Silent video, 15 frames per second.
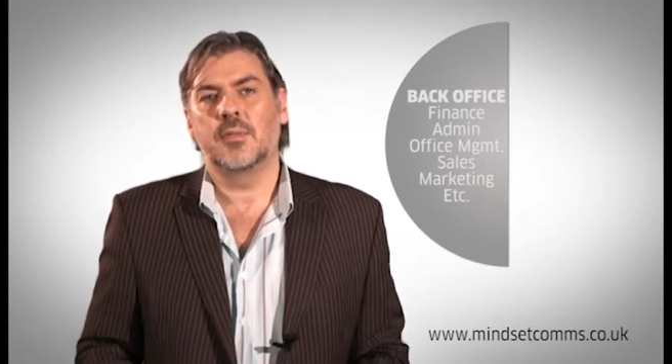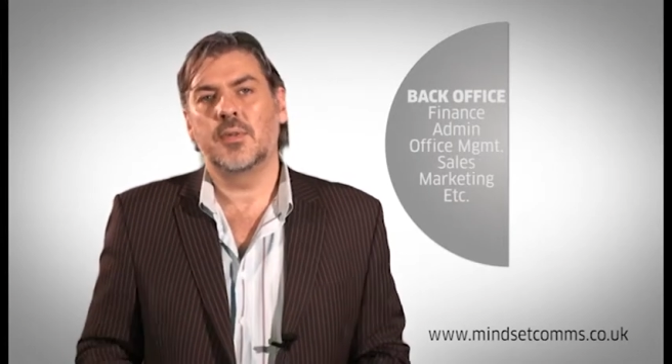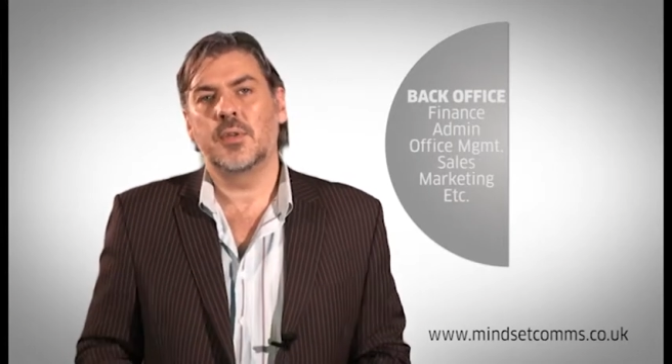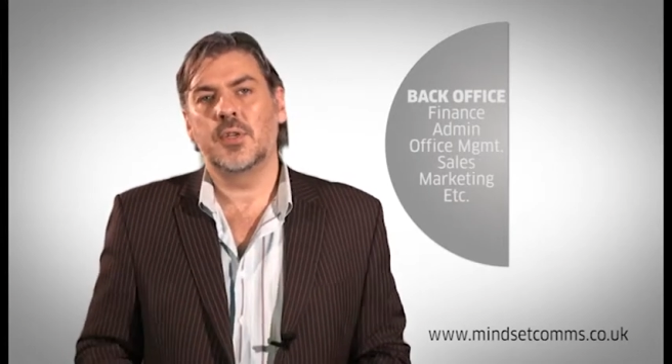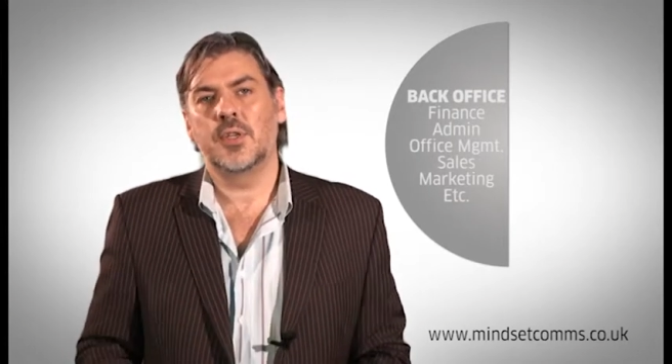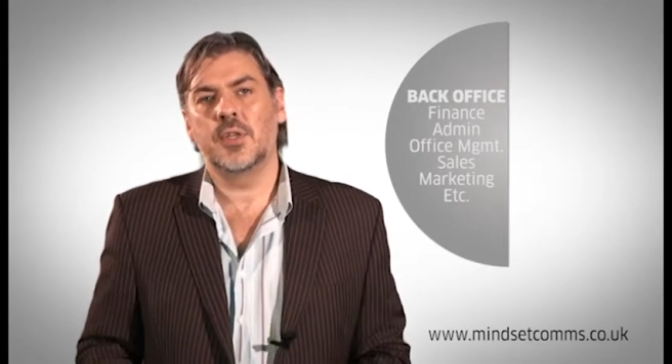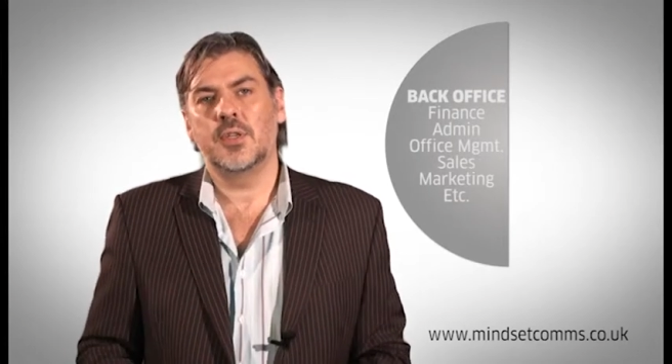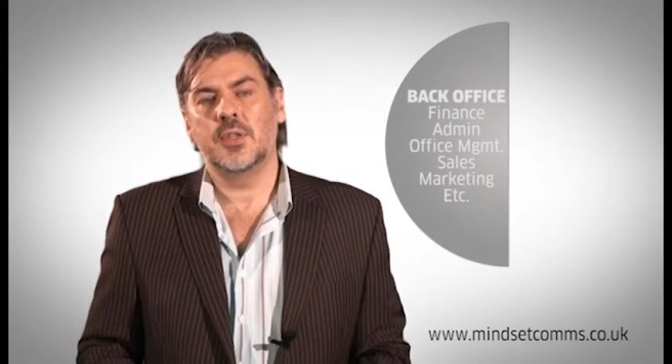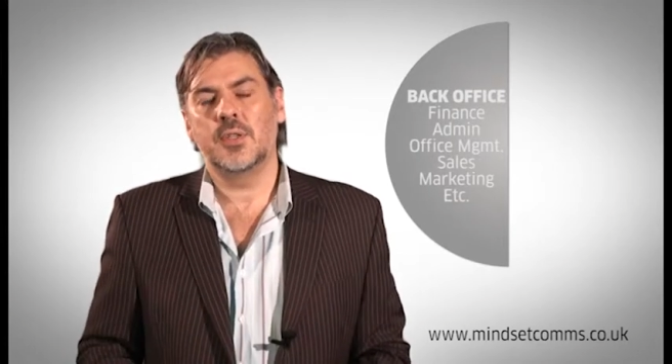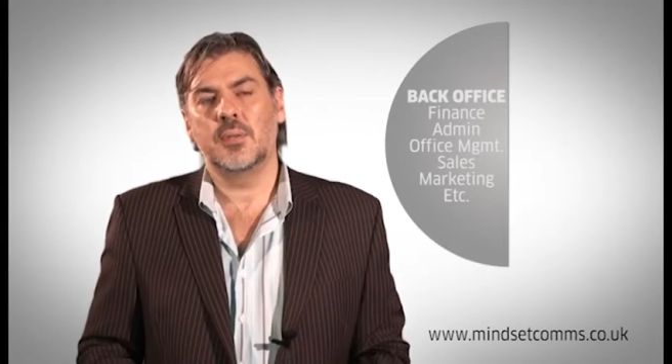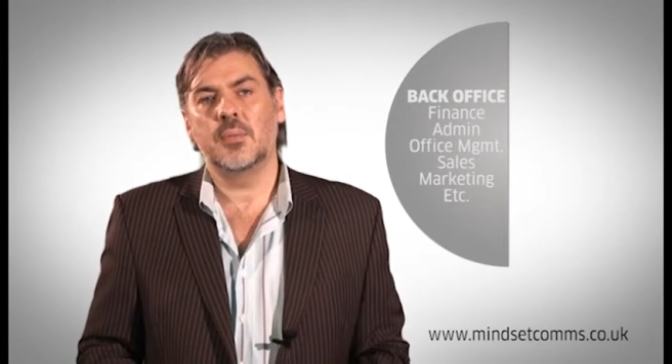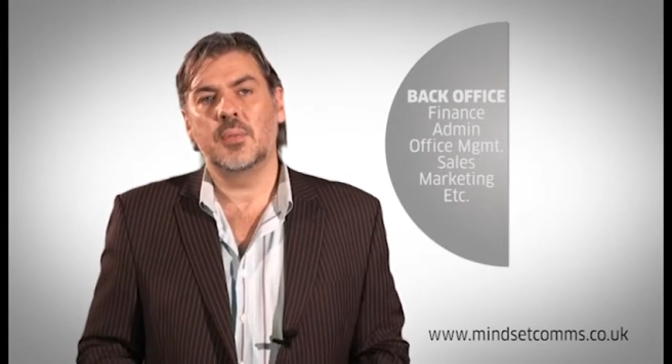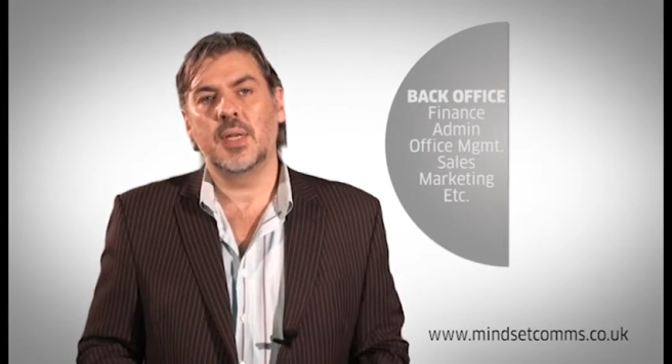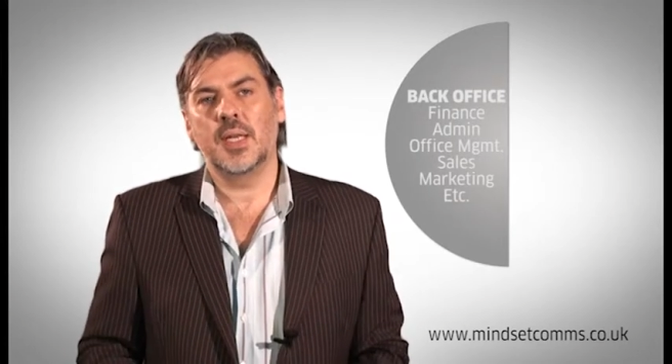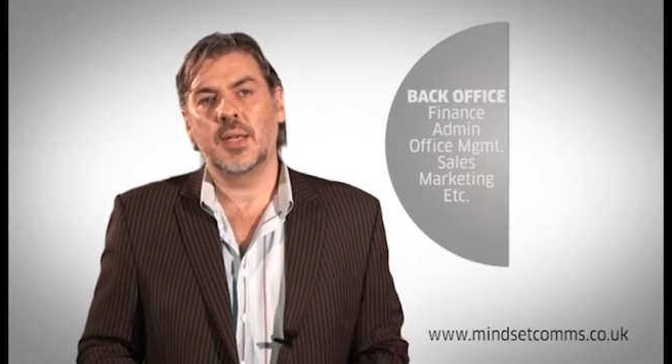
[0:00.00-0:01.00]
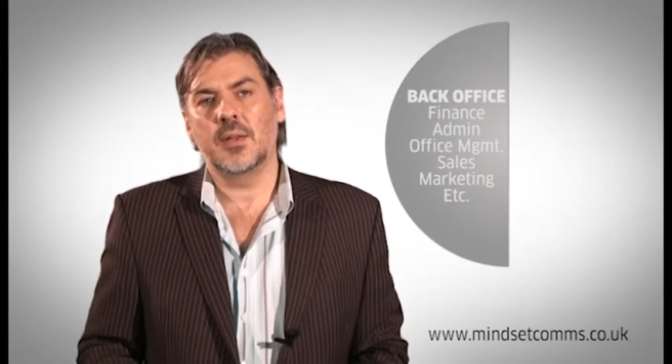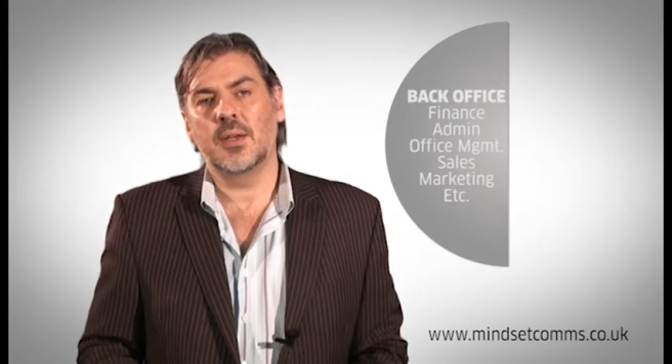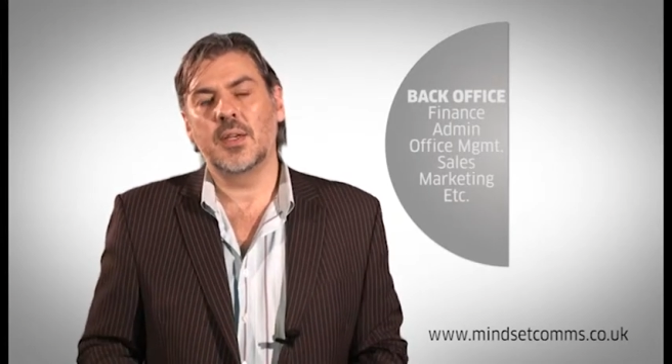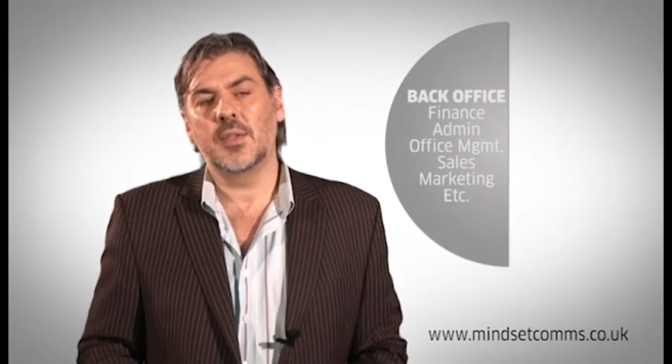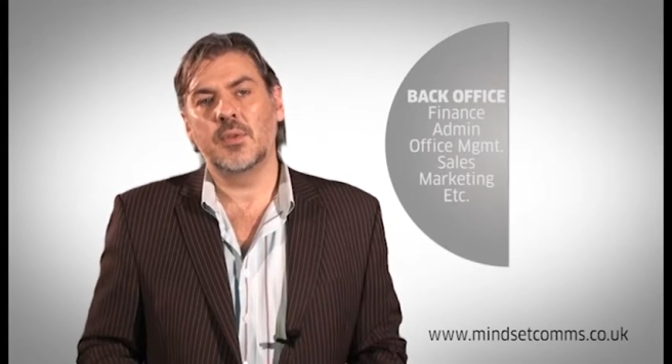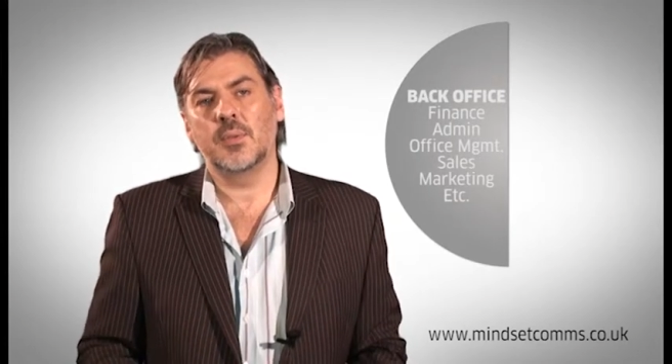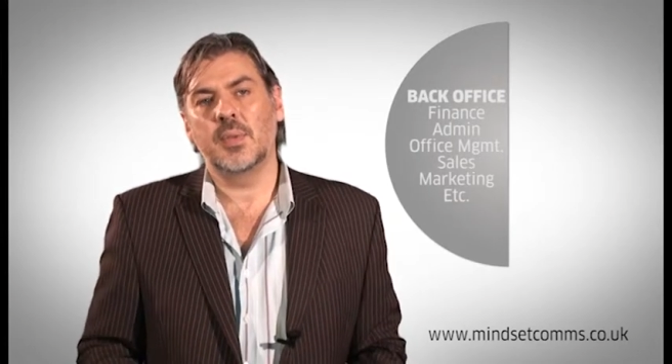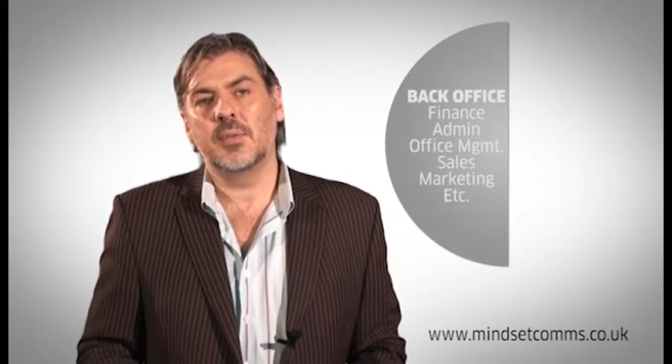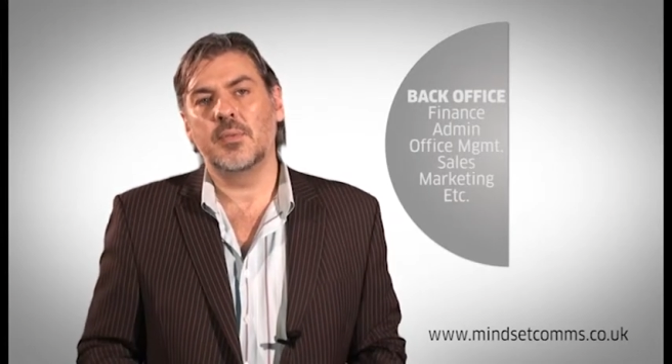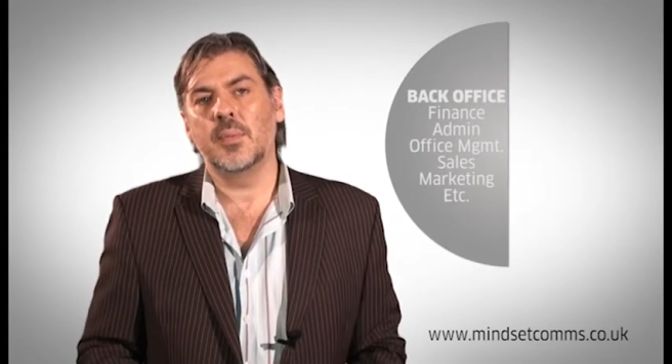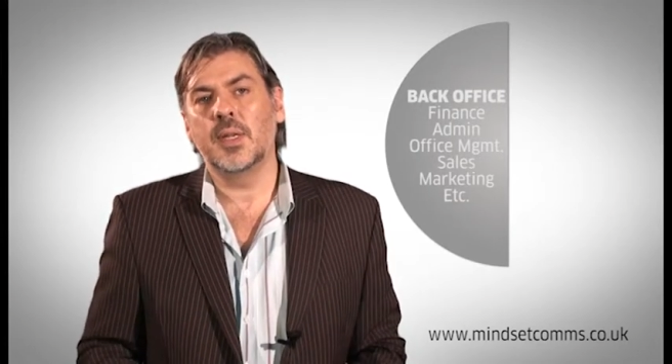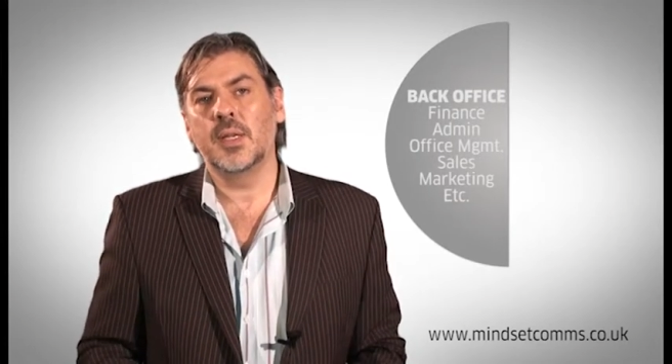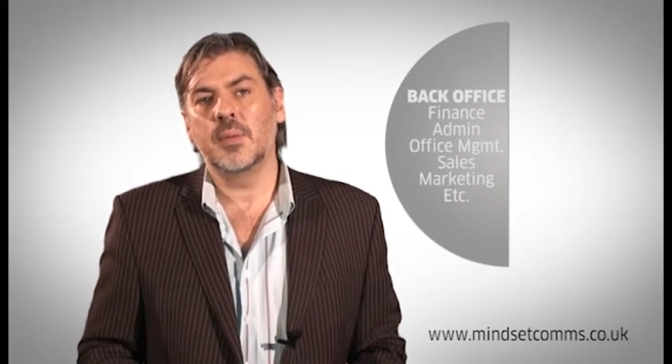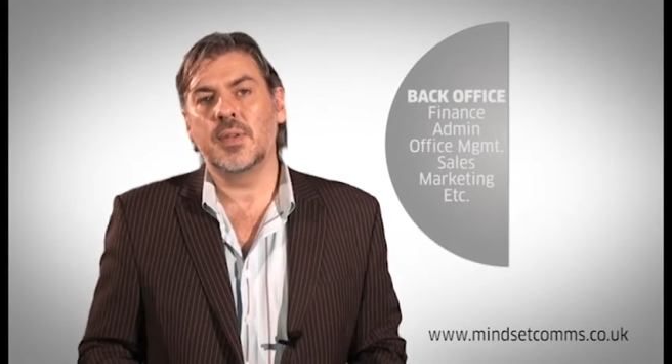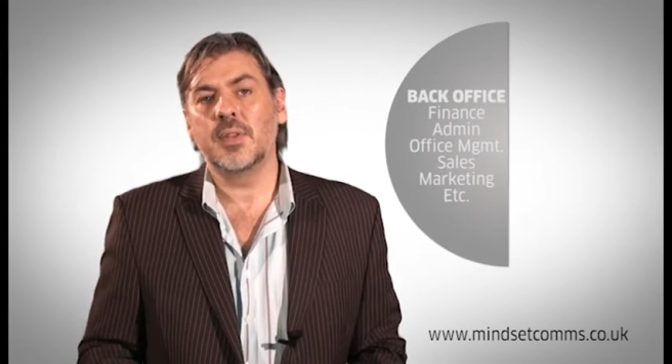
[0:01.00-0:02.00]
functions that many clients will be
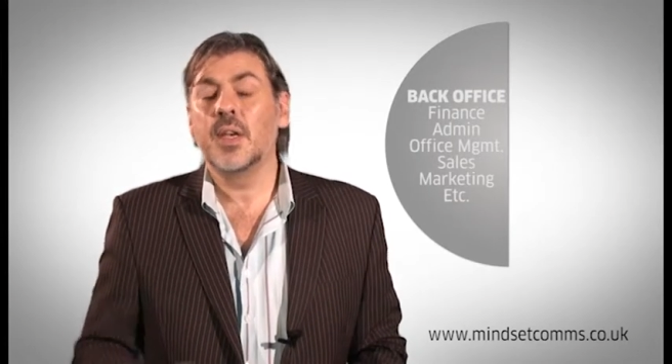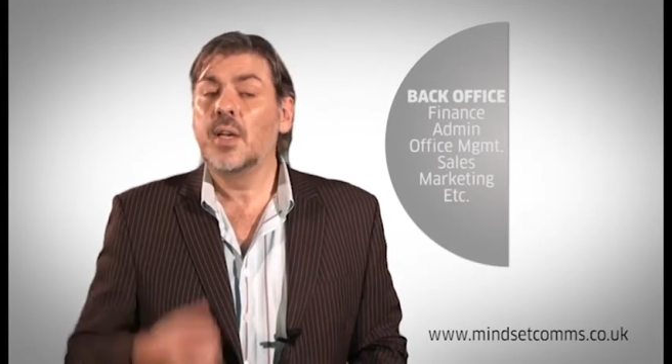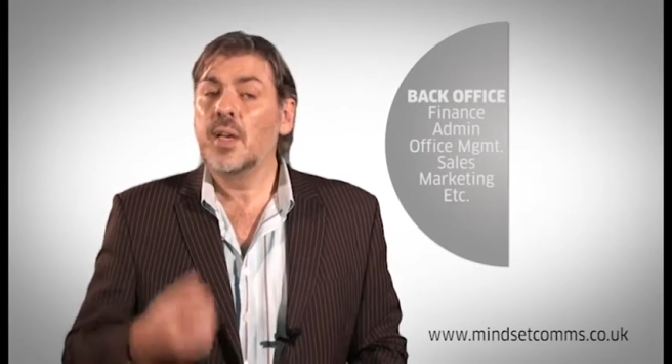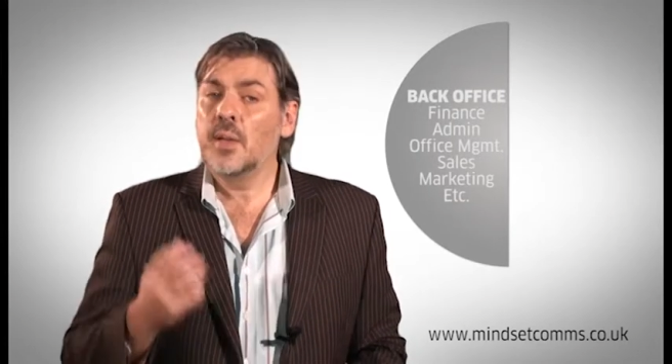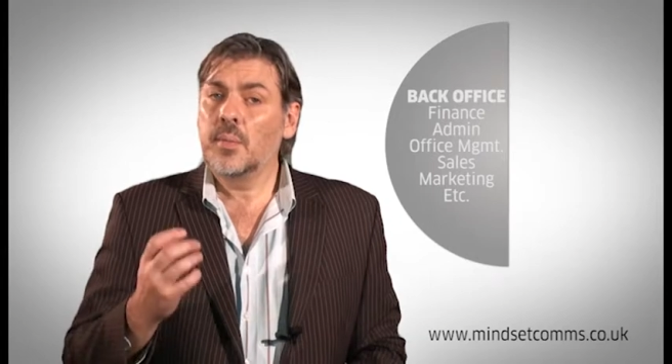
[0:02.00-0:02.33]
familiar with.